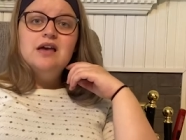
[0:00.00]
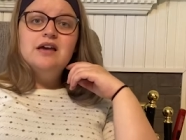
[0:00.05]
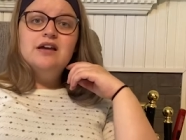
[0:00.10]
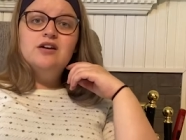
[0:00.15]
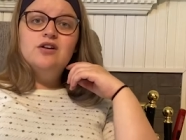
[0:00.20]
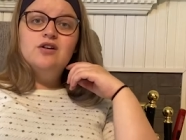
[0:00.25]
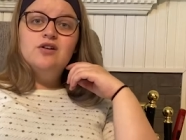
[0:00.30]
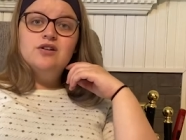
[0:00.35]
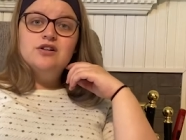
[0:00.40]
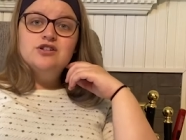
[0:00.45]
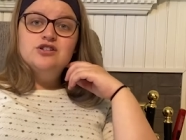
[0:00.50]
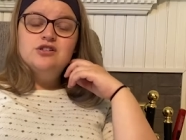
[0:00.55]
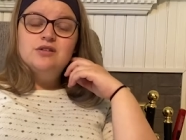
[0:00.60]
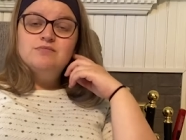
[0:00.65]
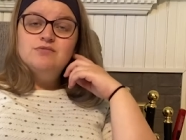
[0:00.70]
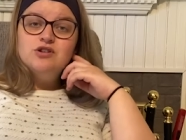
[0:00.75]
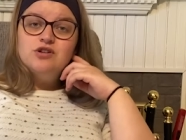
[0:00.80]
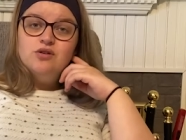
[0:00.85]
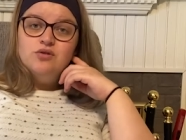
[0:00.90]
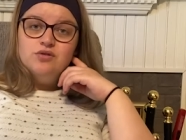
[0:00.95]
Encourage
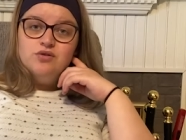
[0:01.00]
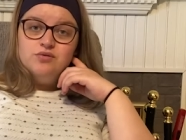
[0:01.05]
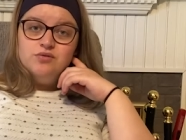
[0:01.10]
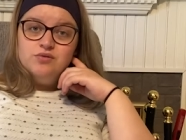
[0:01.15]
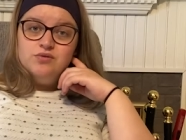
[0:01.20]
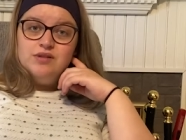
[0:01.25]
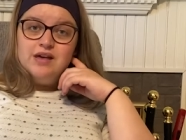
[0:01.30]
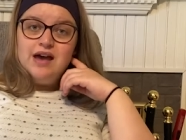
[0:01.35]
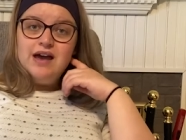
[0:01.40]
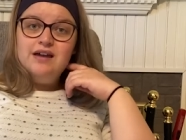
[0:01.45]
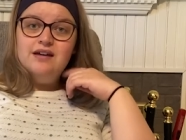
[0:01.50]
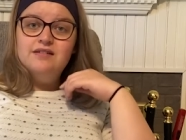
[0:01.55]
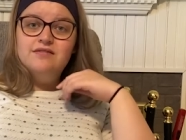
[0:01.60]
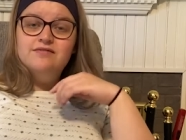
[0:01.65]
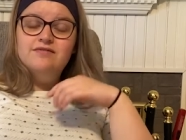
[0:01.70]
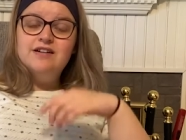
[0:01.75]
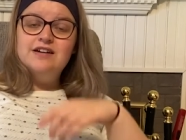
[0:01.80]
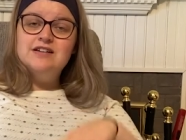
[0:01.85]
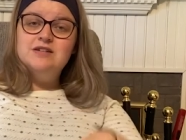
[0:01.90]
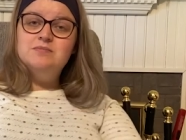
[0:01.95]
them to go through that
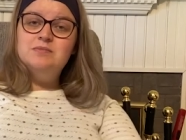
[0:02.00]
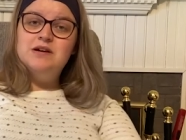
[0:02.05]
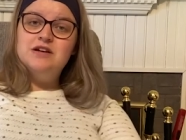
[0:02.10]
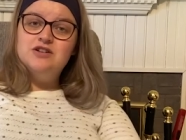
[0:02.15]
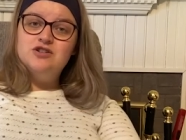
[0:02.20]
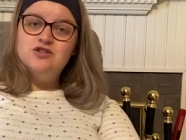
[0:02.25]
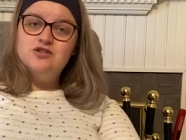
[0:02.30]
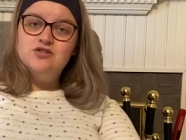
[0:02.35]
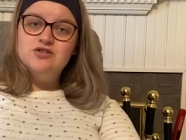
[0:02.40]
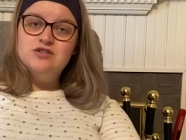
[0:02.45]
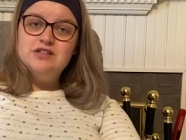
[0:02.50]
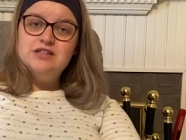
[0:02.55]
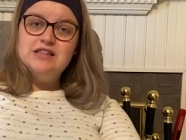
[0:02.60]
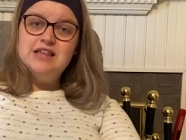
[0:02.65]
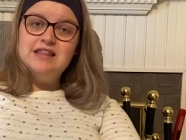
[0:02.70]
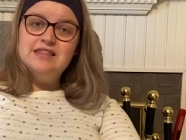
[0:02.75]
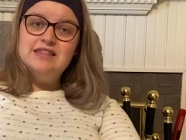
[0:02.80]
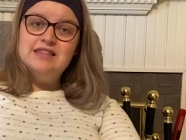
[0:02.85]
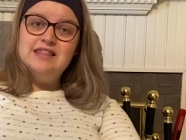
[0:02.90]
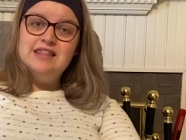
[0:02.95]
and find pictures
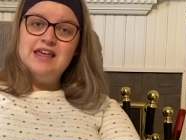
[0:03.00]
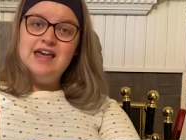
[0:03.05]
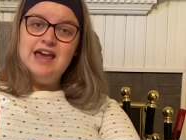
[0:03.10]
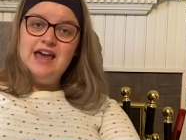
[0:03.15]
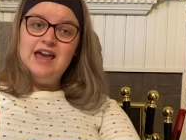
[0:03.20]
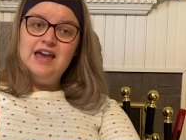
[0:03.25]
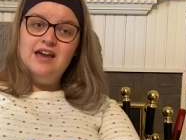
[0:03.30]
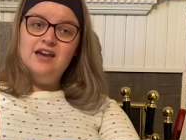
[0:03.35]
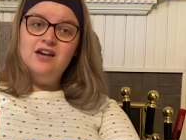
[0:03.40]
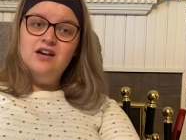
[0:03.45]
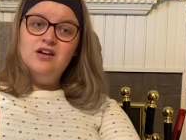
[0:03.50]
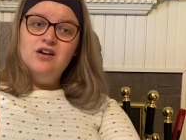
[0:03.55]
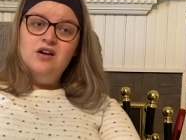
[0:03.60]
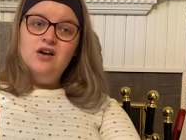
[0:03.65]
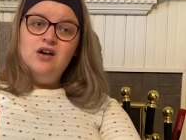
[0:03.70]
that they